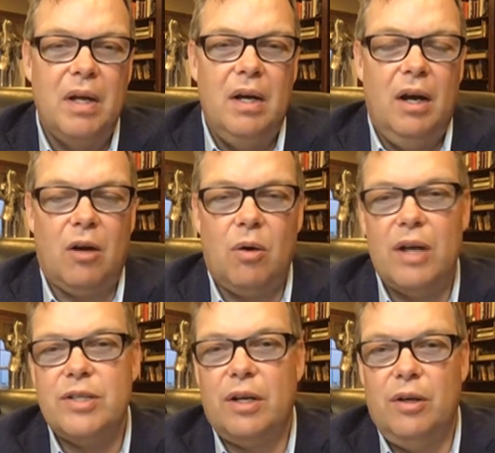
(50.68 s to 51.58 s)

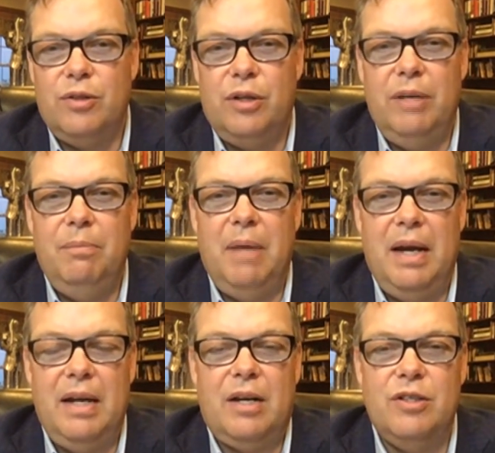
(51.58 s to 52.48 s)
Across the country,
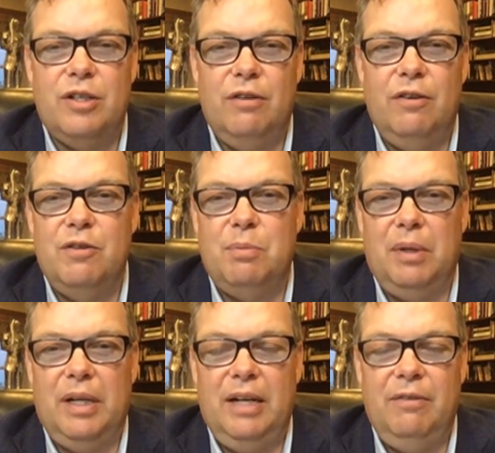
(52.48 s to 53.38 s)
many conservatives
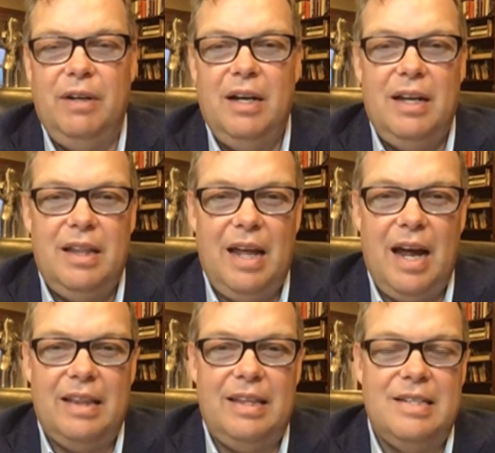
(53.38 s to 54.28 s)
believe
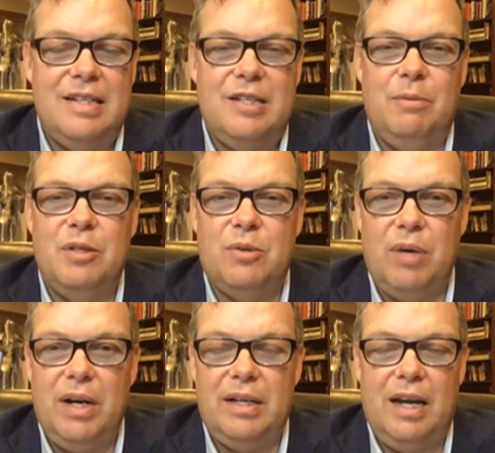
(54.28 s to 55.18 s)
that the system is
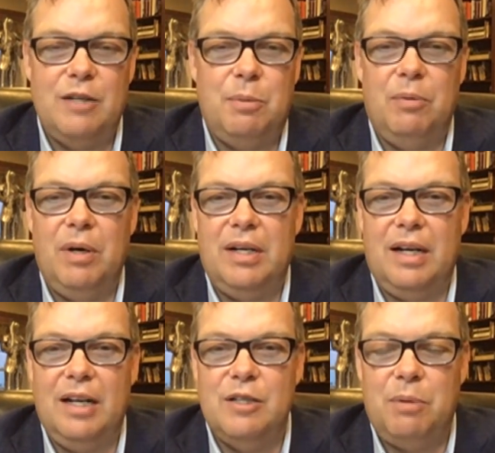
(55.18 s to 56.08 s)
rigged, has been rigged
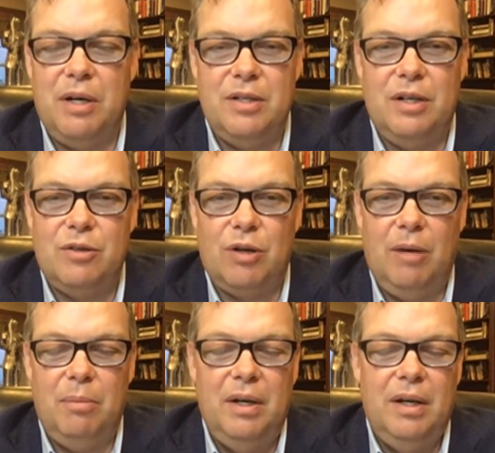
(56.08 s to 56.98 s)
against President
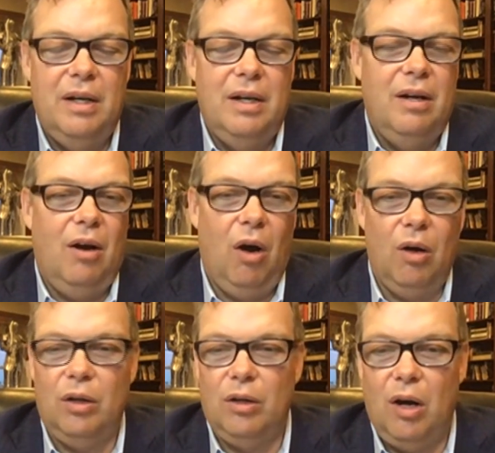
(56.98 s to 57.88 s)
Trump
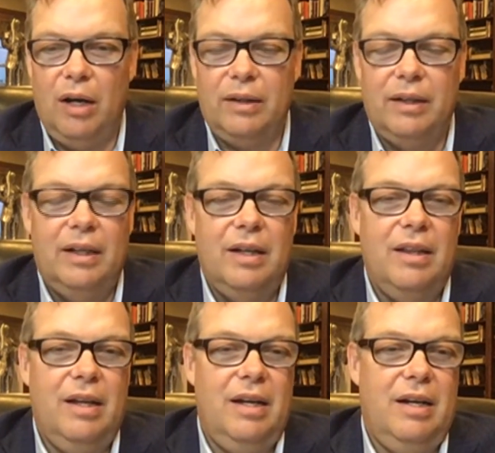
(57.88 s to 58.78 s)
all along.
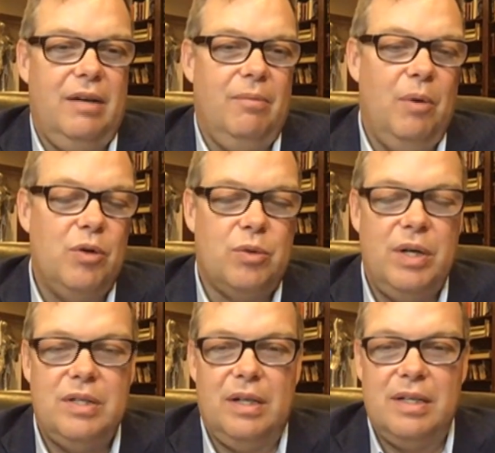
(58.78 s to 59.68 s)
The most
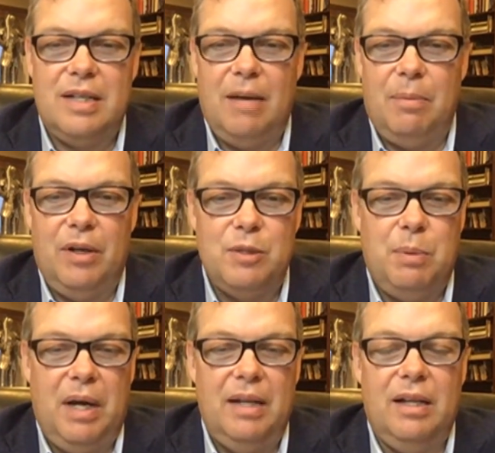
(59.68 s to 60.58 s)
recent example has
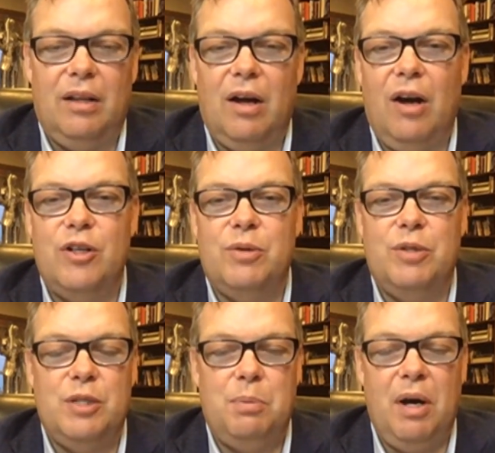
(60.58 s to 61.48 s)
been the large
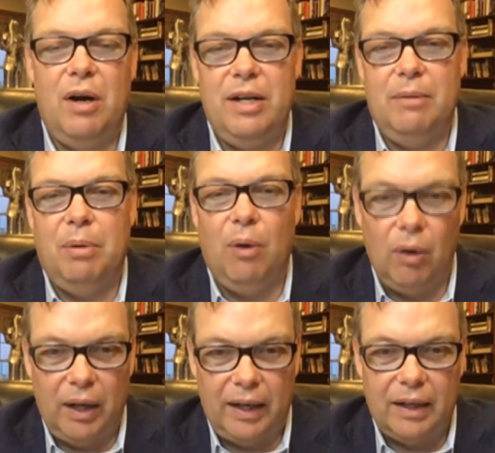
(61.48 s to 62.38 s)
disparity in
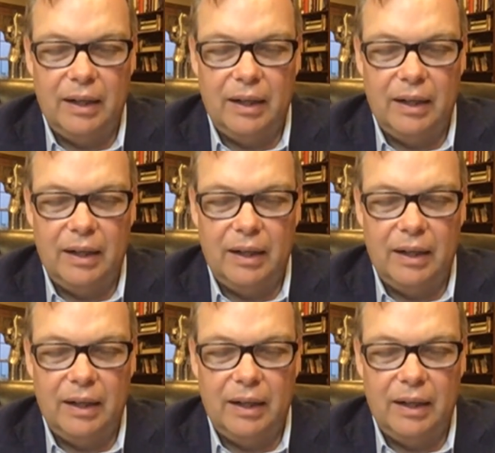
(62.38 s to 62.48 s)
polling